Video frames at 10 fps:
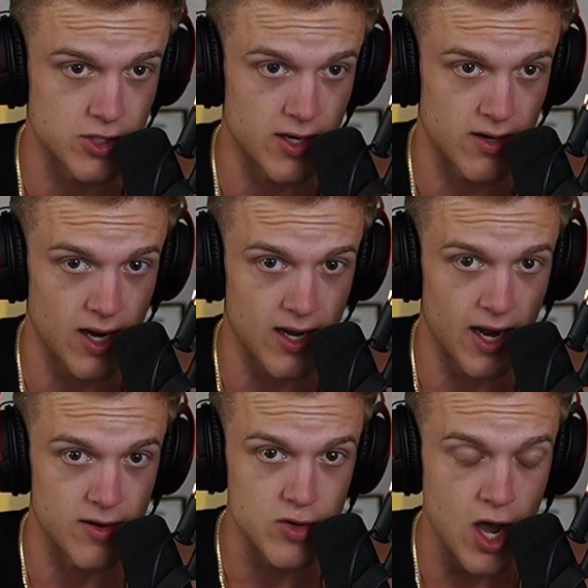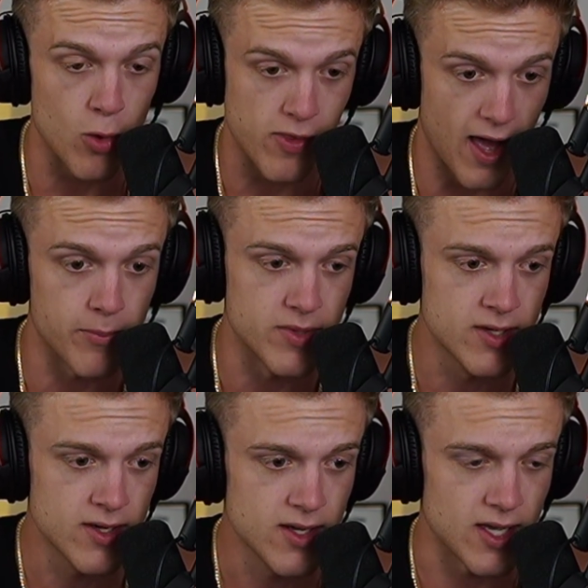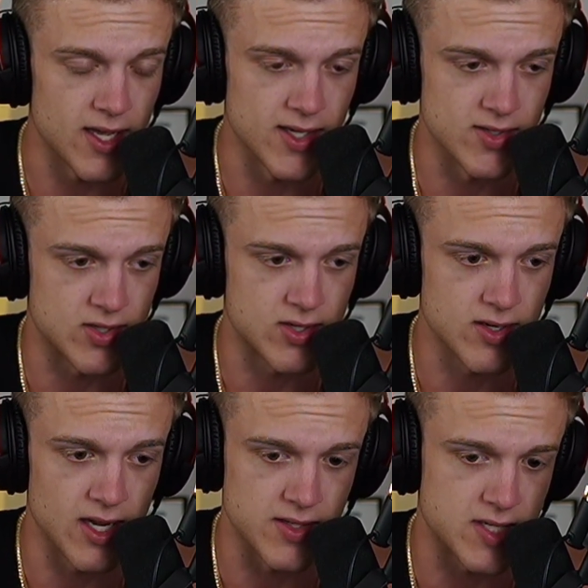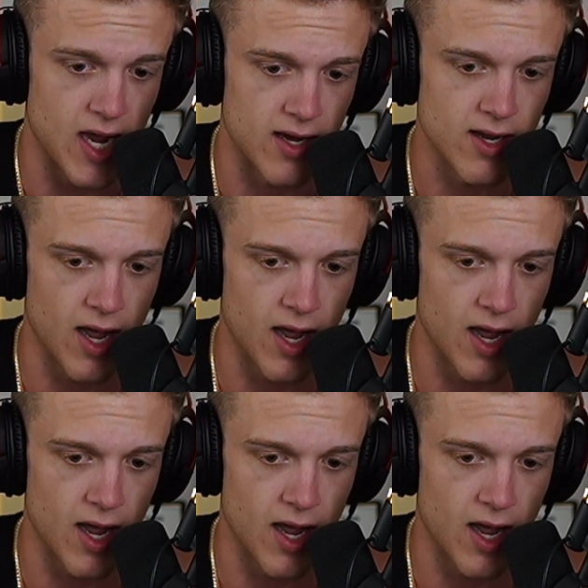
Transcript: and and I know them is insane.